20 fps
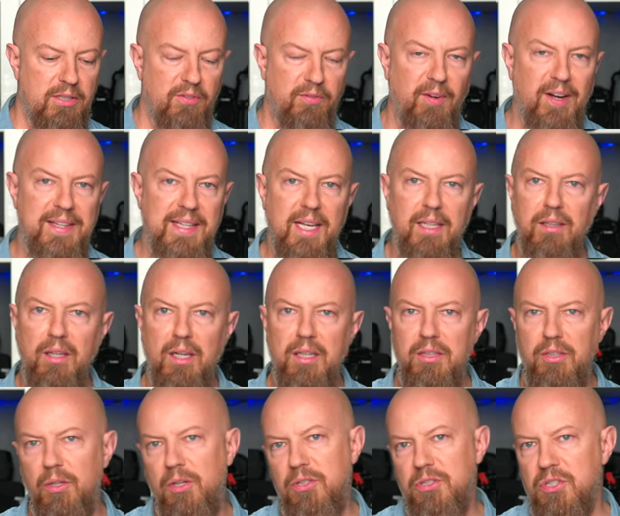To find that
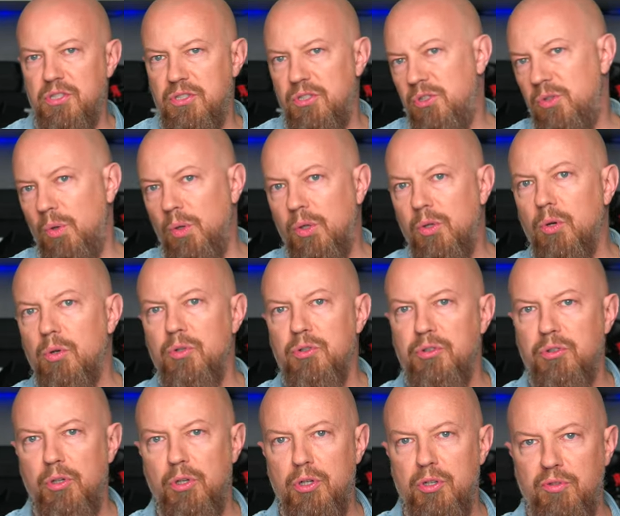LUT, you can just do a Google
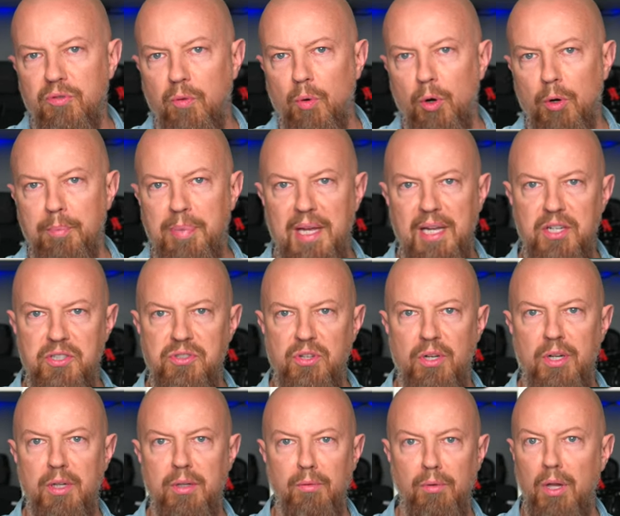search for
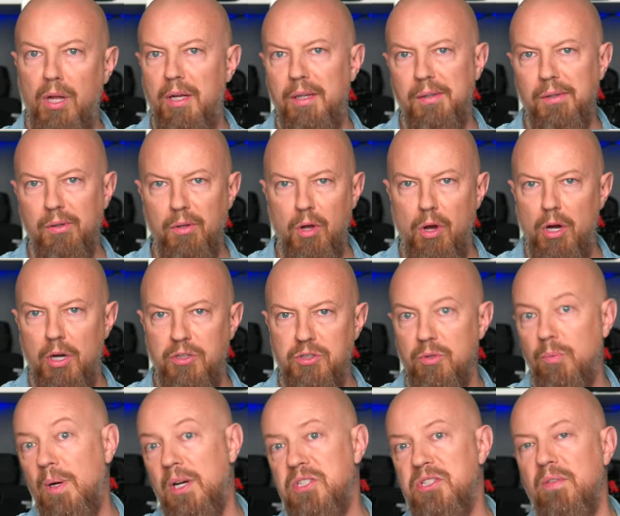Panasonic LUT log
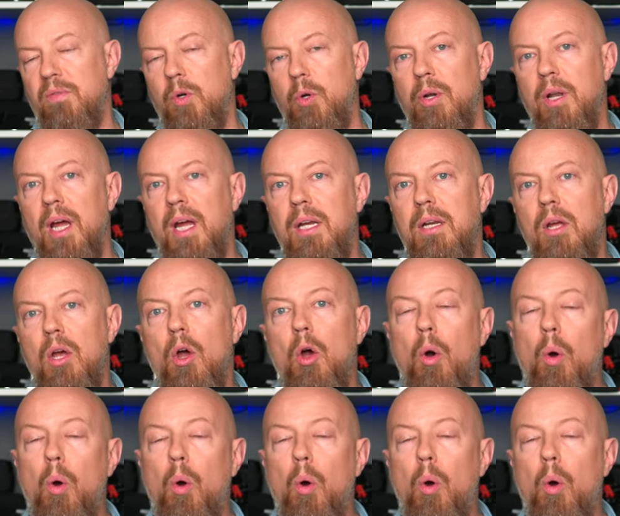to Rec.709,